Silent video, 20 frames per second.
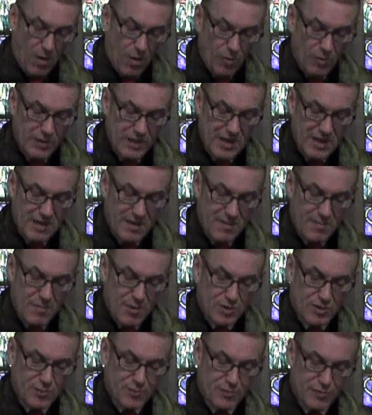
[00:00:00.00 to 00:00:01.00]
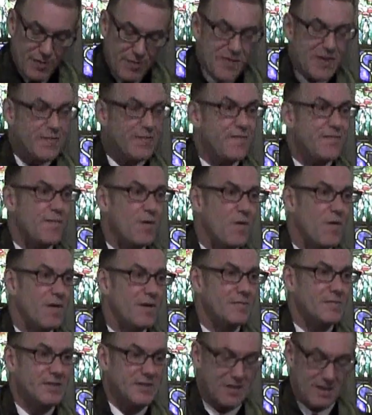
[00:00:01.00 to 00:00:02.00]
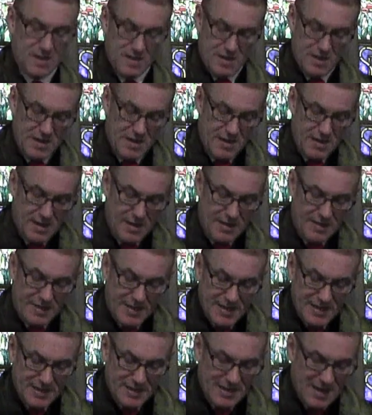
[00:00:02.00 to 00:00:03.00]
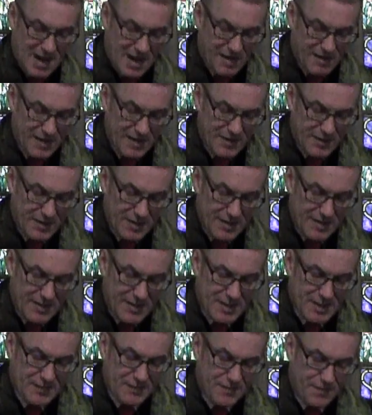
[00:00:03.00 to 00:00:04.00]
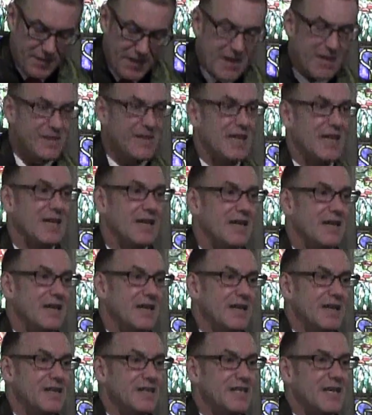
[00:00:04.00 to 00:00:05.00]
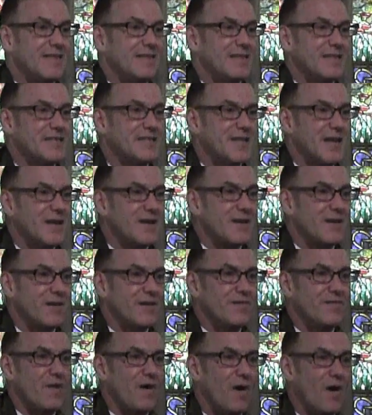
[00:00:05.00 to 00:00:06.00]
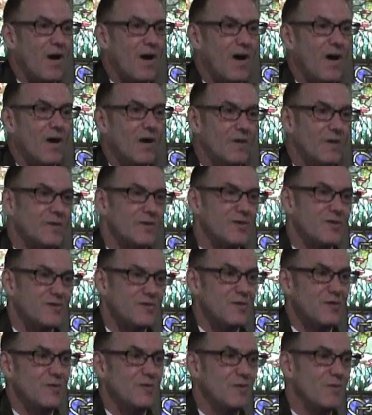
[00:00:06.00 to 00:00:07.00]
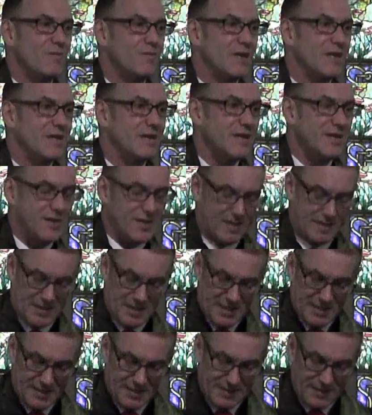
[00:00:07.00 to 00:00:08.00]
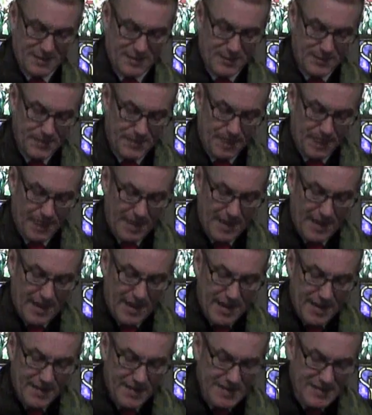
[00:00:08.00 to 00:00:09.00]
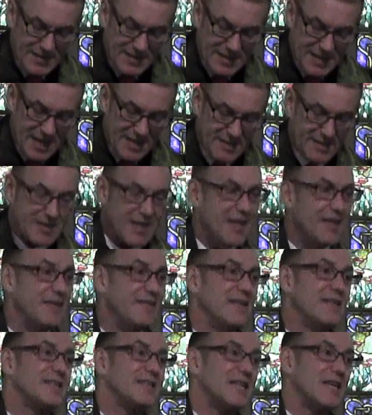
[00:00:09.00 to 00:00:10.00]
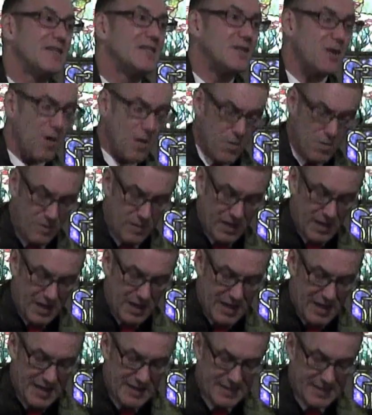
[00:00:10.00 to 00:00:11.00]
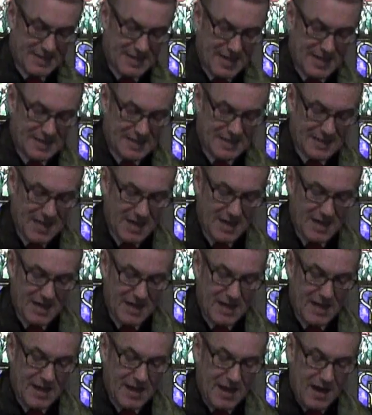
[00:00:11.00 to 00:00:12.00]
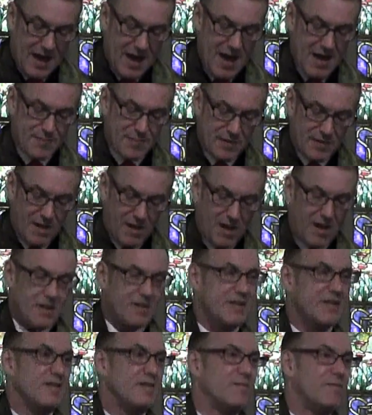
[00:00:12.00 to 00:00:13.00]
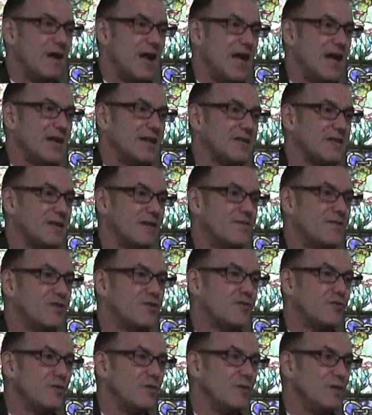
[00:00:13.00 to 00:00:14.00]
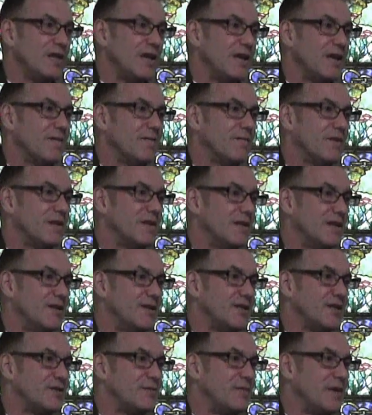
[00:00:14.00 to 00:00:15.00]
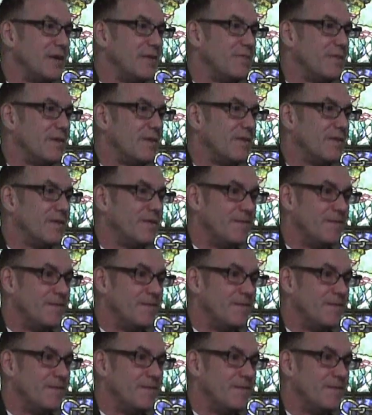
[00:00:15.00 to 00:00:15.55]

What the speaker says: only in the most primitive forms, this knowledge, this feeling, is at the center of all true religiousness. In this sense, and in this sense only, Einstein said, I belong to the ranks of truly religious people.